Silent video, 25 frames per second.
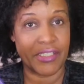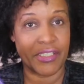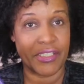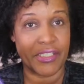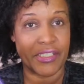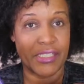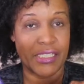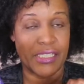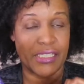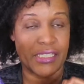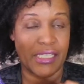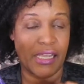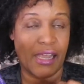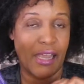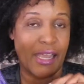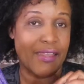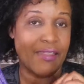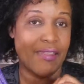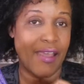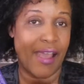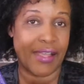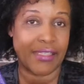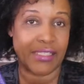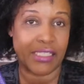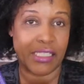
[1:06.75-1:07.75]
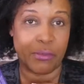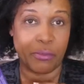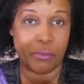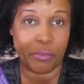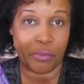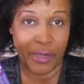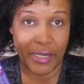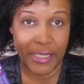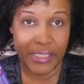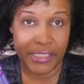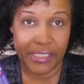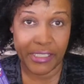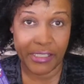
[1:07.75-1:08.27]
There is a side that's
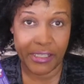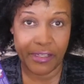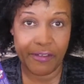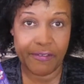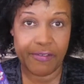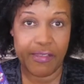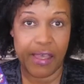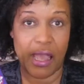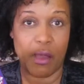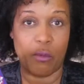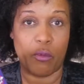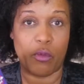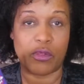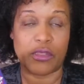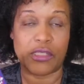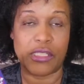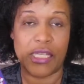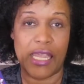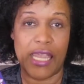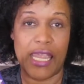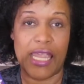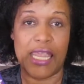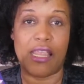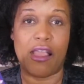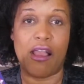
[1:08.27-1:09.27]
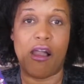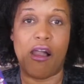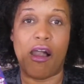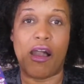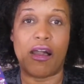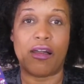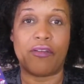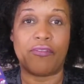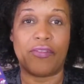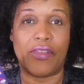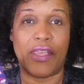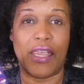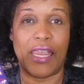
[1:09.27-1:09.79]
abrasive that will take
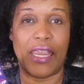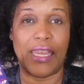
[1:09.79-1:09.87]
off